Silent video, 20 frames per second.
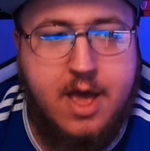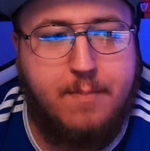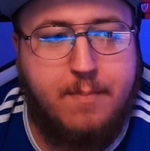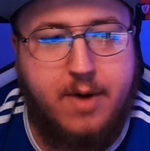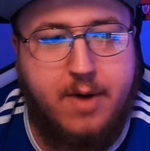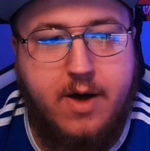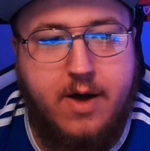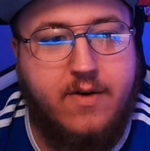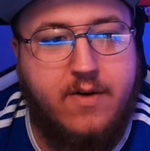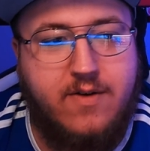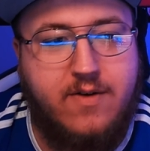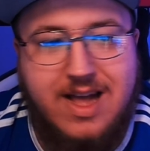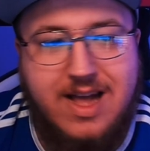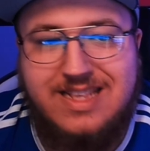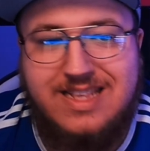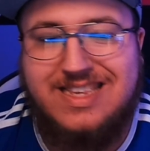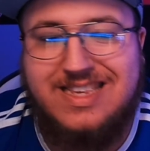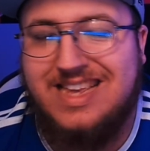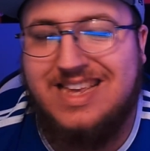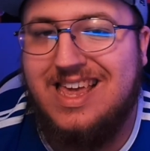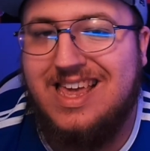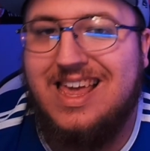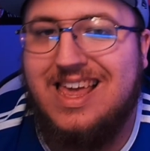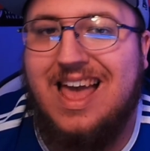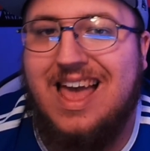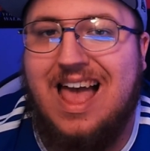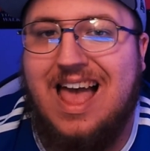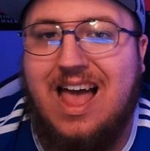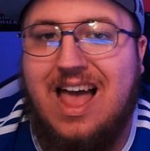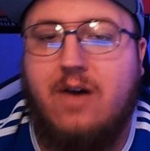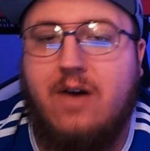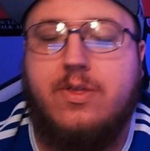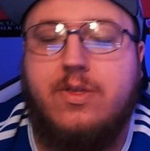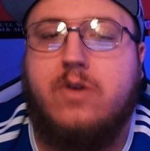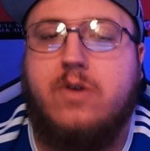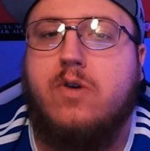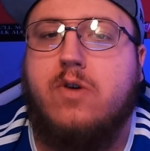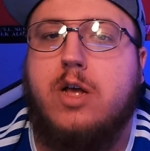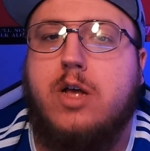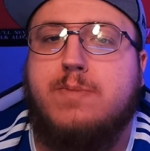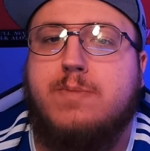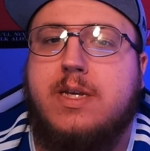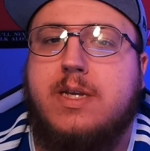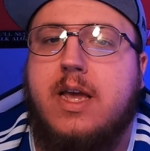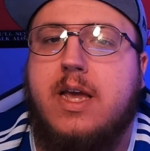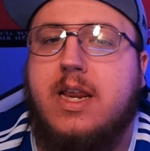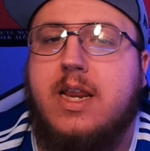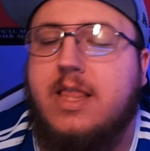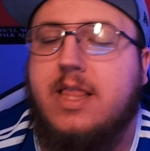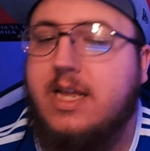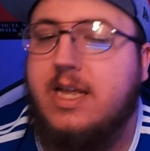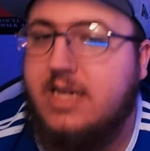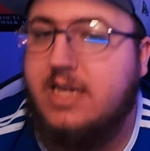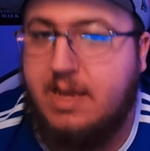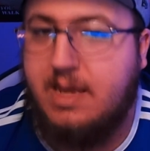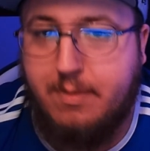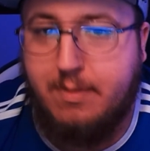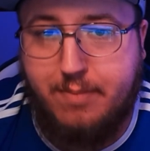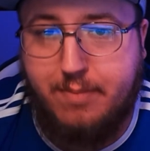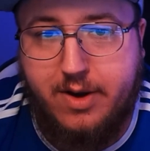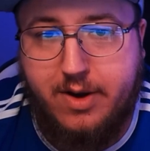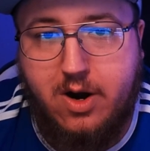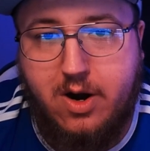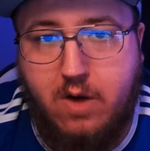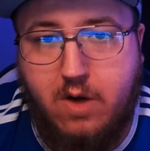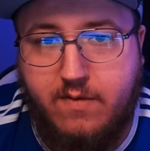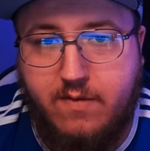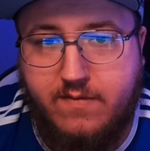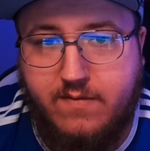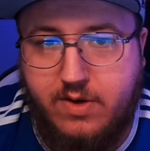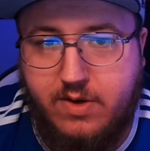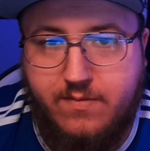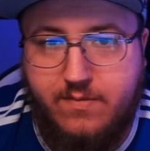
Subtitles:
But let's see how the clubs did in the team and player overview.